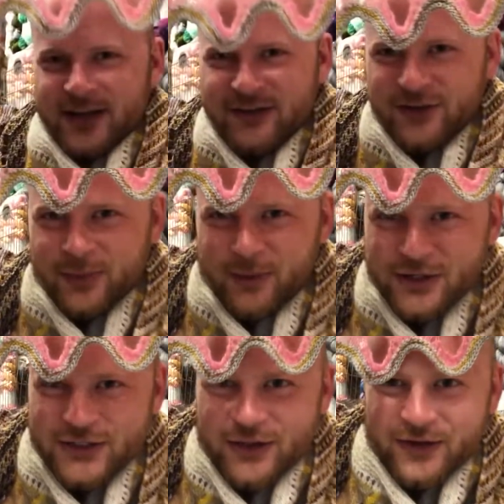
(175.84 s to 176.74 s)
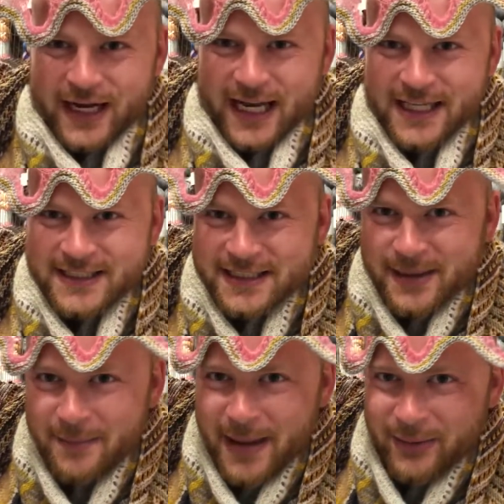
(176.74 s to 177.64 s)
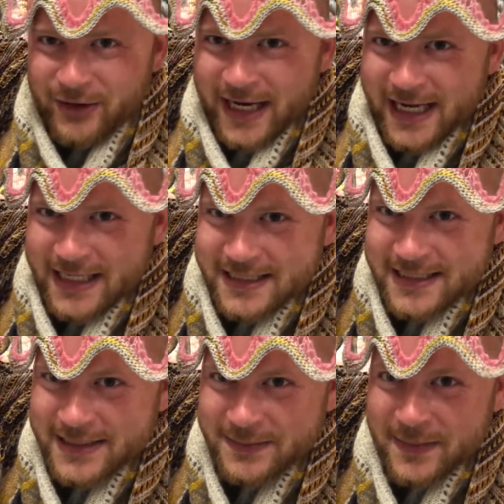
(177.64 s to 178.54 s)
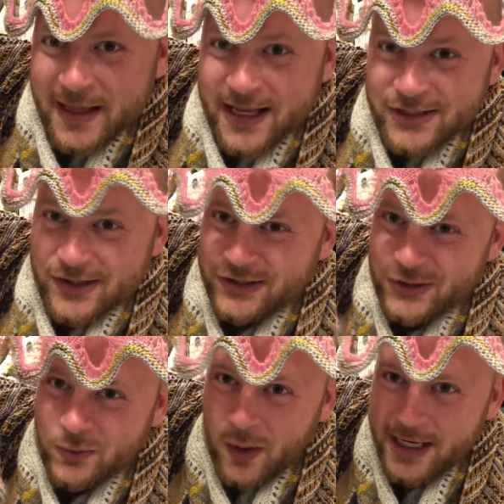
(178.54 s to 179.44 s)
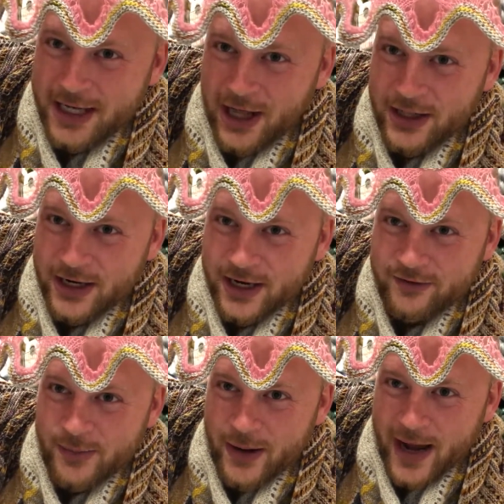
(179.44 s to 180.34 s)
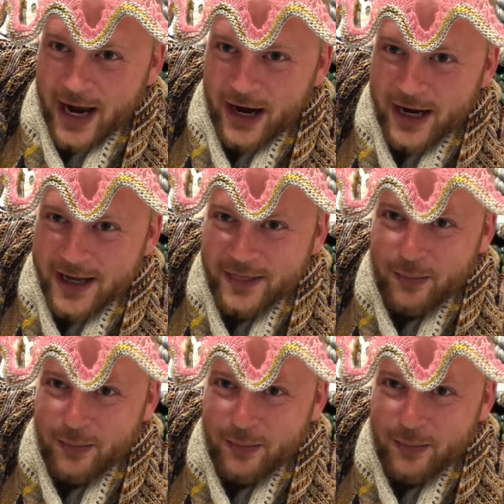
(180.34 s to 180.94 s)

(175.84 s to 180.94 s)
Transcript: for your Barcelona Knits memories. So there's just one color of mohair in the